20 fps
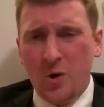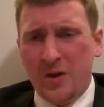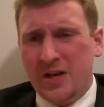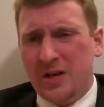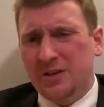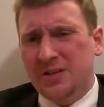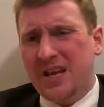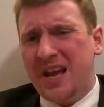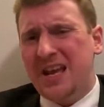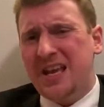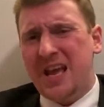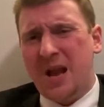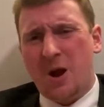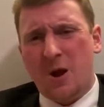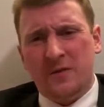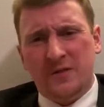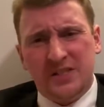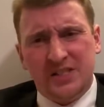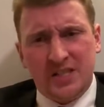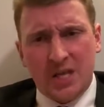it'll take care
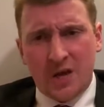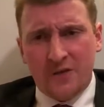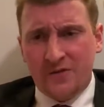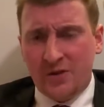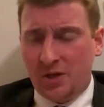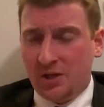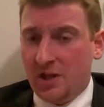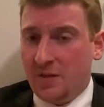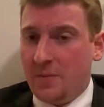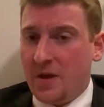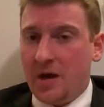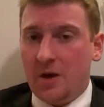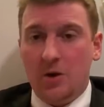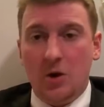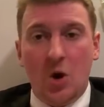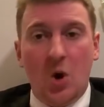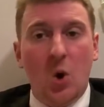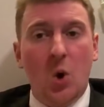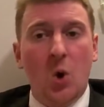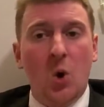of itself. It'll get better.
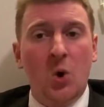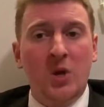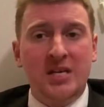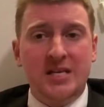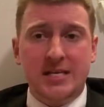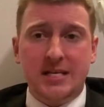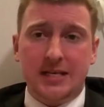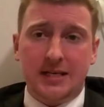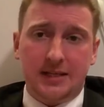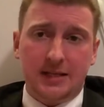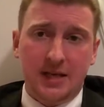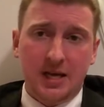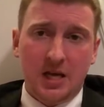No, it didn't.